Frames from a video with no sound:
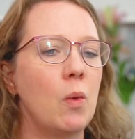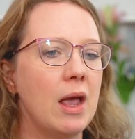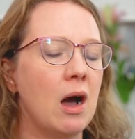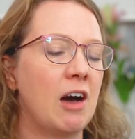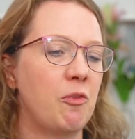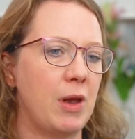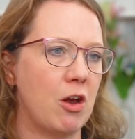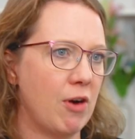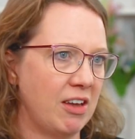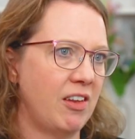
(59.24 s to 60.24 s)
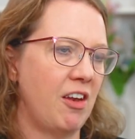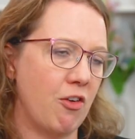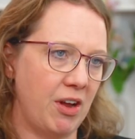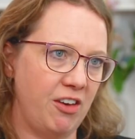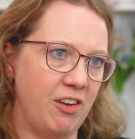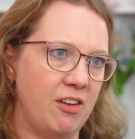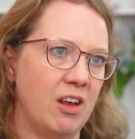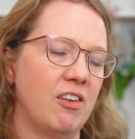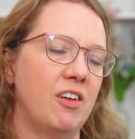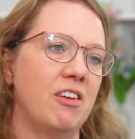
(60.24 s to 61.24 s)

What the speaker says: We have been CrestEd accredited as a